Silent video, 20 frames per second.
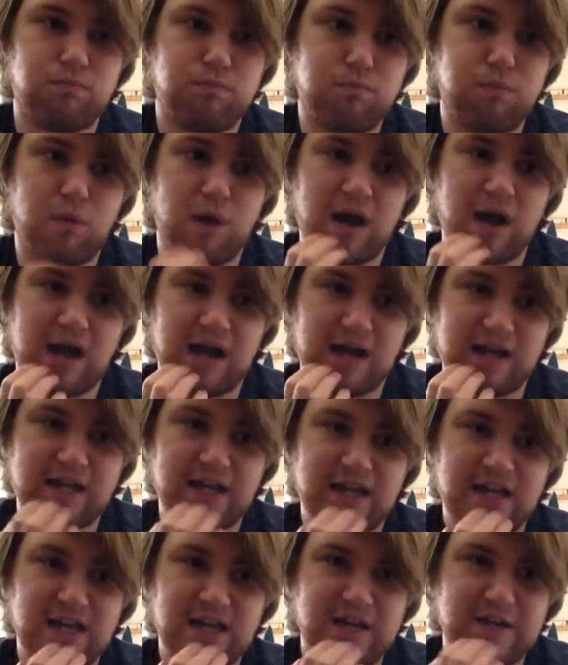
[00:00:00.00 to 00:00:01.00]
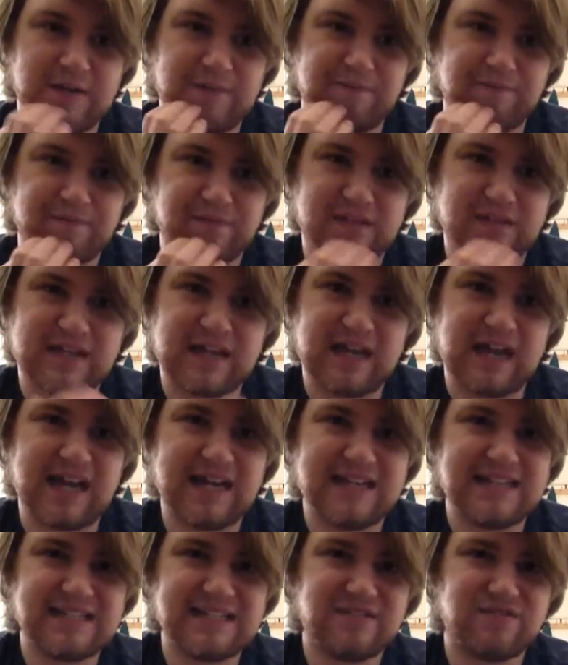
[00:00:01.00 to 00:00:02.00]
rock,
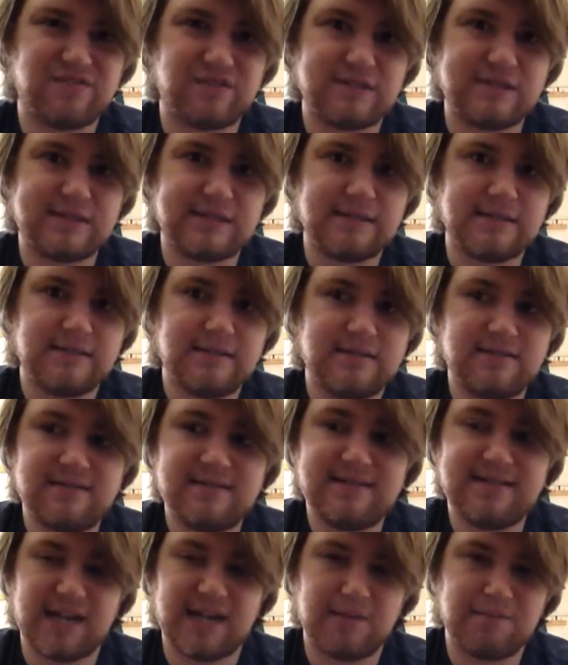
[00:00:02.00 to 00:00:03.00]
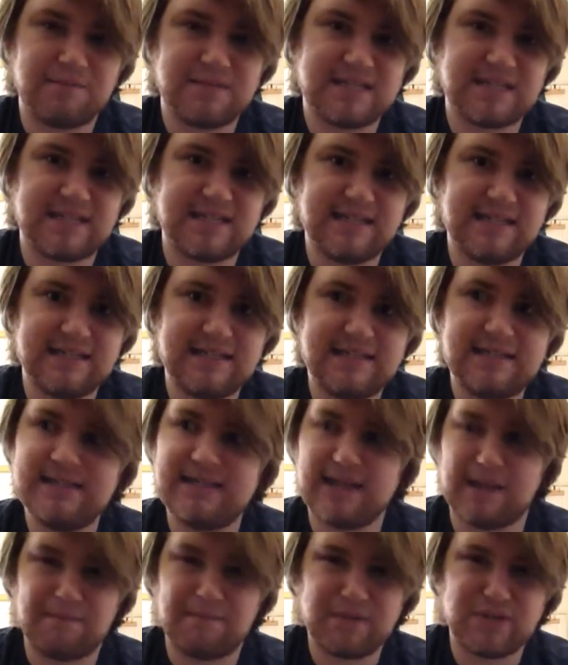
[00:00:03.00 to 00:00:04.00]
kind of
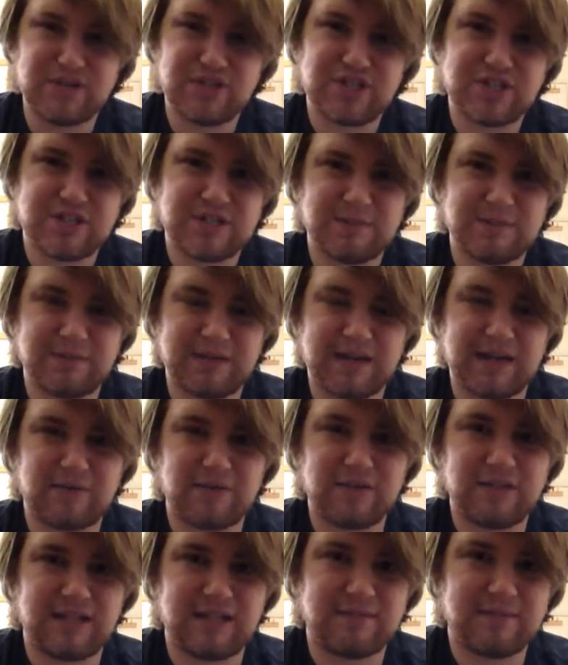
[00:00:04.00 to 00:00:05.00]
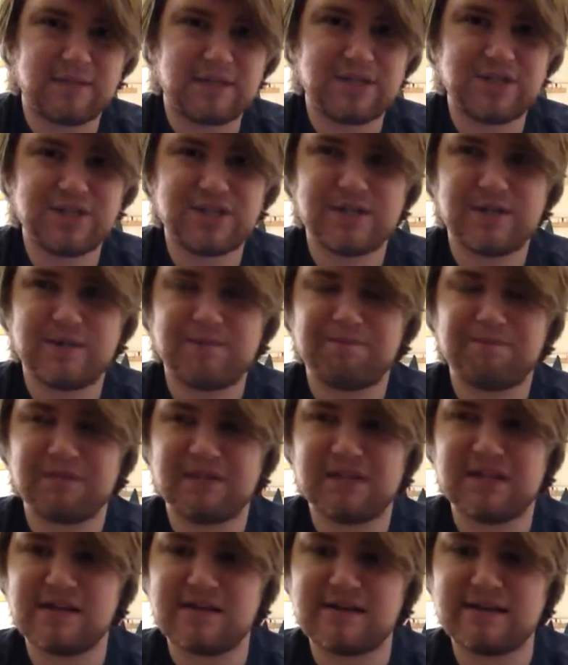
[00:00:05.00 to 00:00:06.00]
dubstepish, but not really that much.
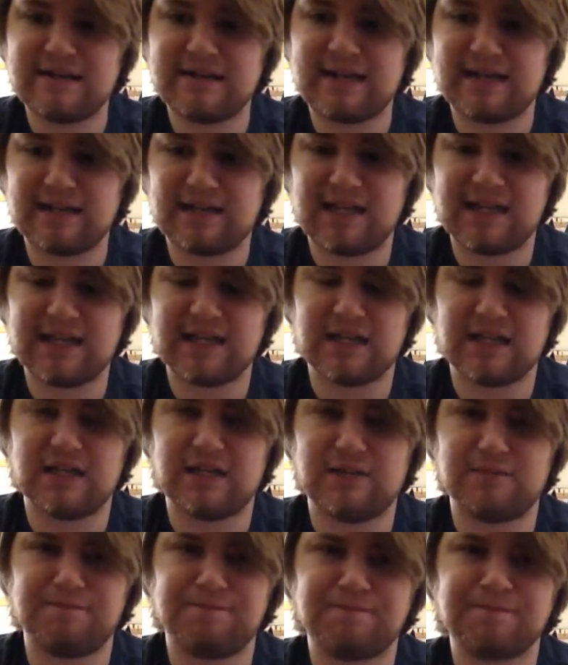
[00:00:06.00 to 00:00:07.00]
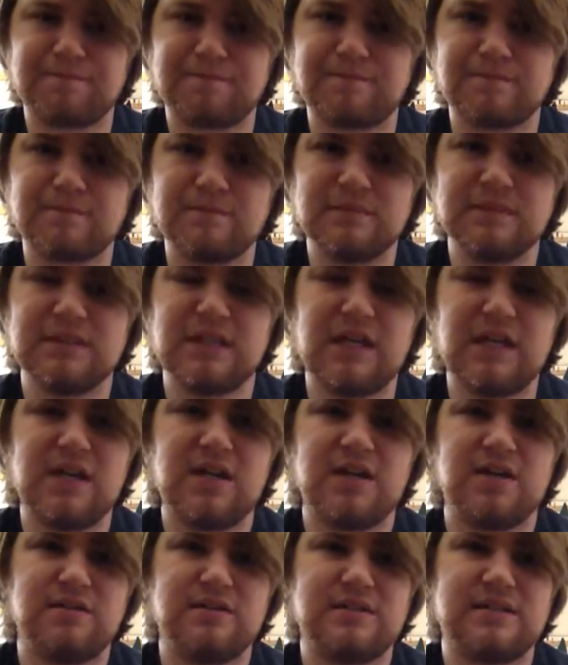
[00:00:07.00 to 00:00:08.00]
Not like
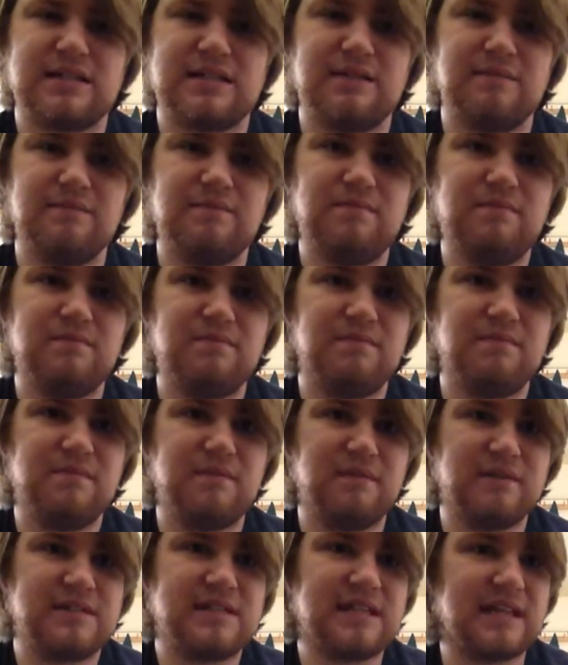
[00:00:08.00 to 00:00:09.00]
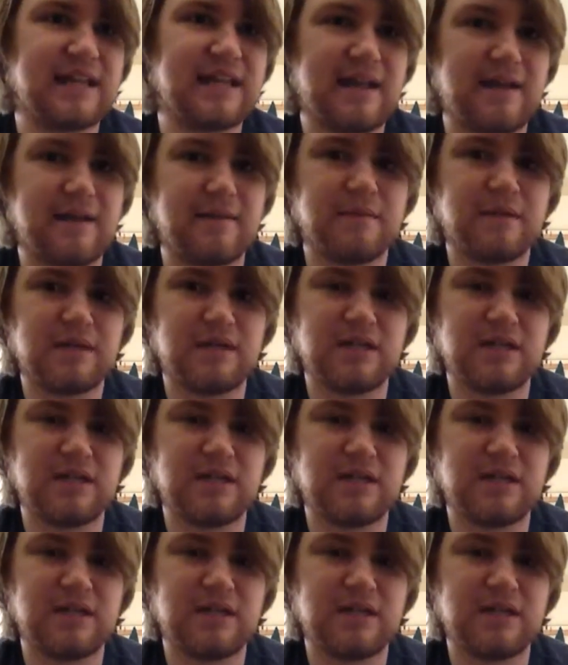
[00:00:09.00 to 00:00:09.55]
what's that game?